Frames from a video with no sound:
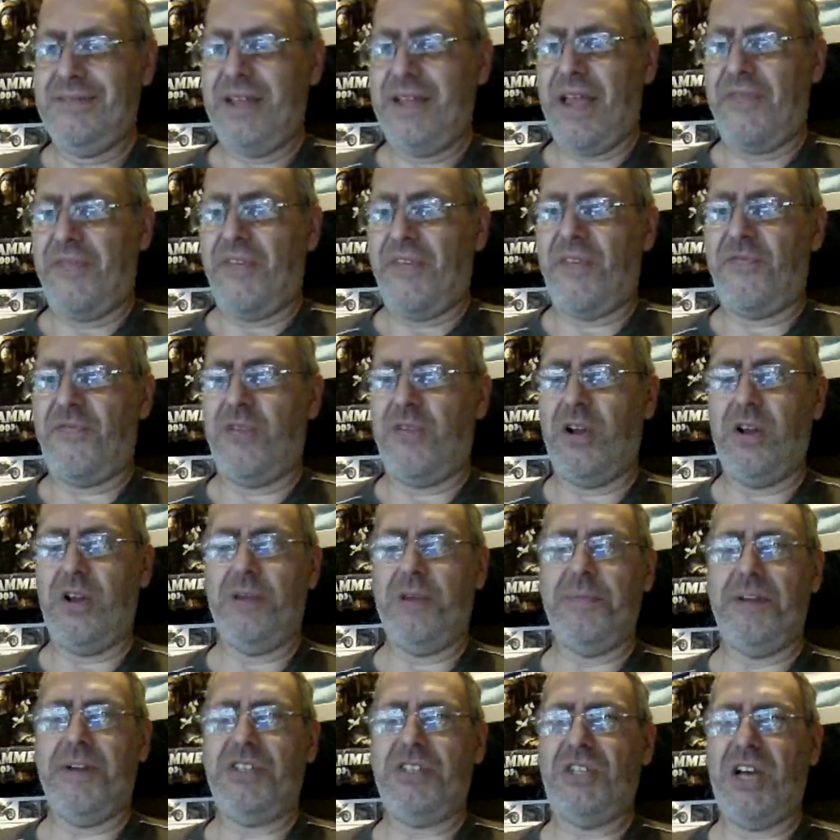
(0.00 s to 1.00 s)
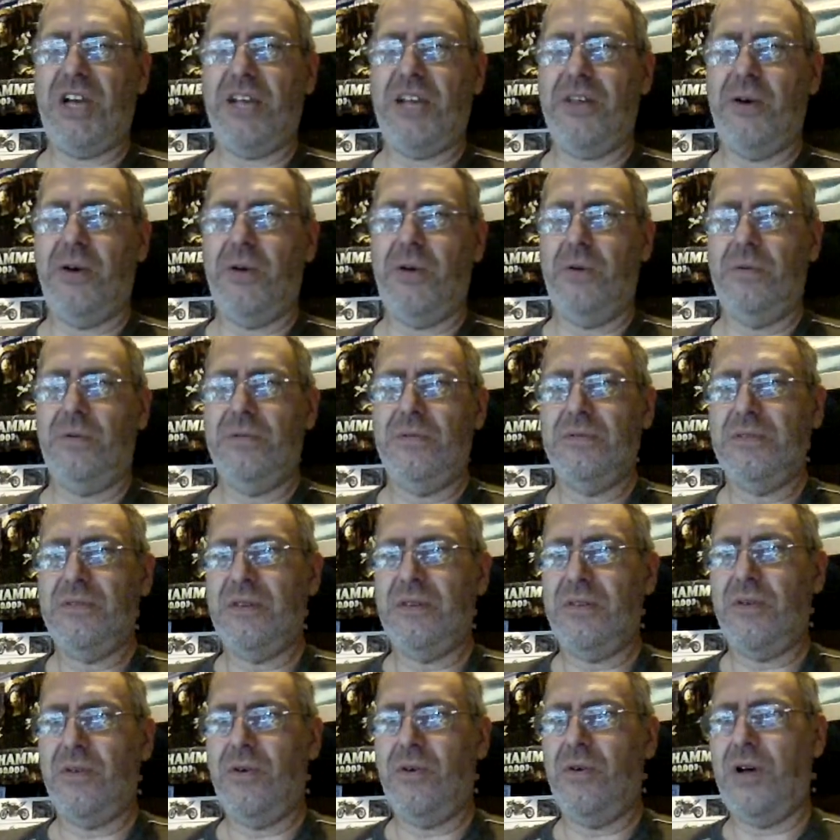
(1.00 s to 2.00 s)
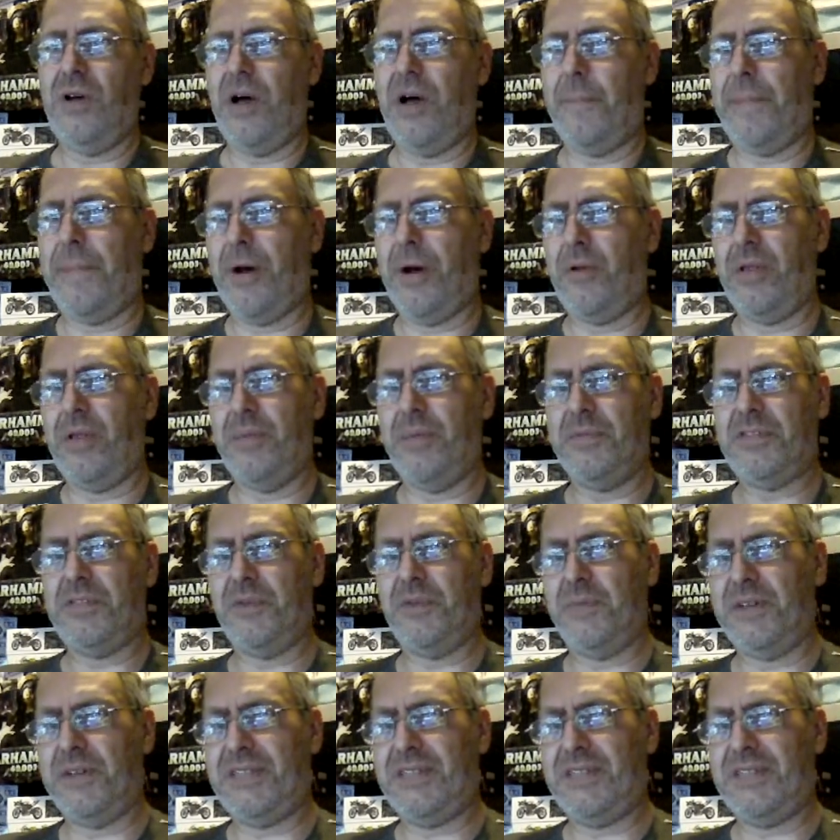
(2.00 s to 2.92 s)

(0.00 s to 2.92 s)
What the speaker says: if you followed my channel, you know, I built them to my